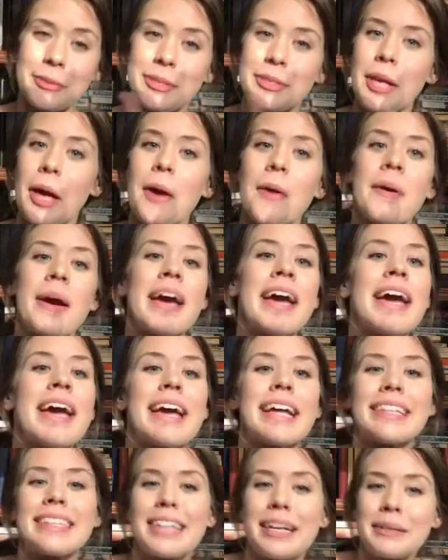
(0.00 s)
So
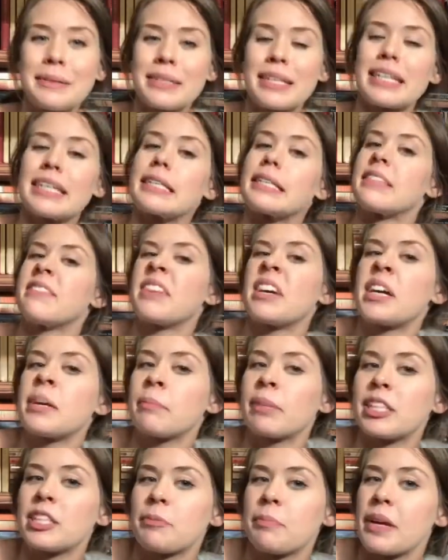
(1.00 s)
it sounds like it's very
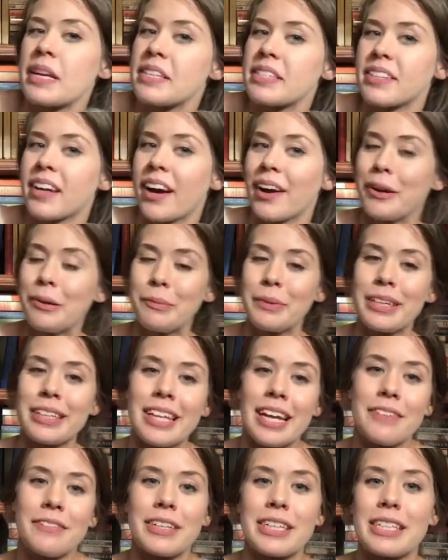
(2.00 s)
much based on real
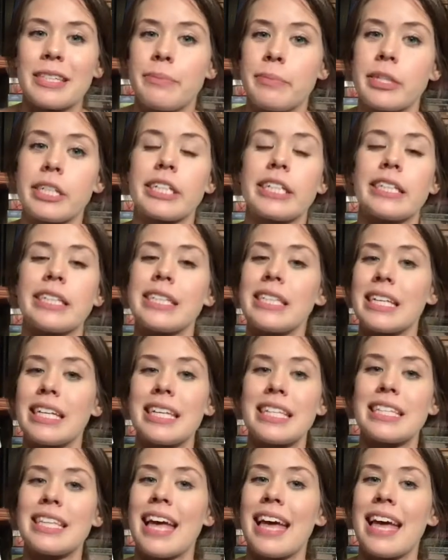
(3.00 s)
life experiences.